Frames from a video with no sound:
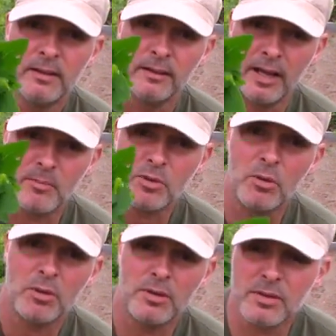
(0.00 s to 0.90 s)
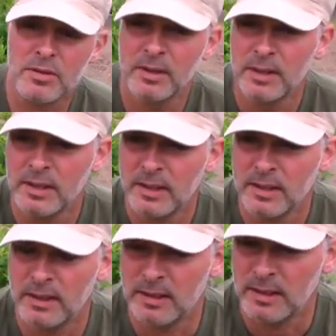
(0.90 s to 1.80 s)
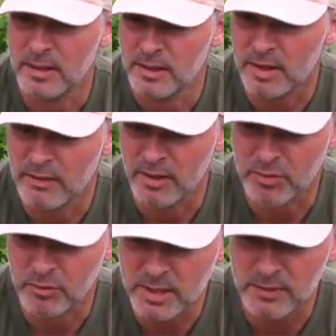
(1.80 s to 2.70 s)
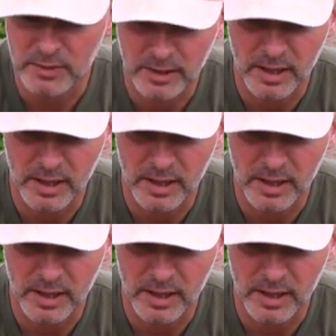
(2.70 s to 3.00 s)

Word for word: Lamb's Quarters. Uh, I think I found three different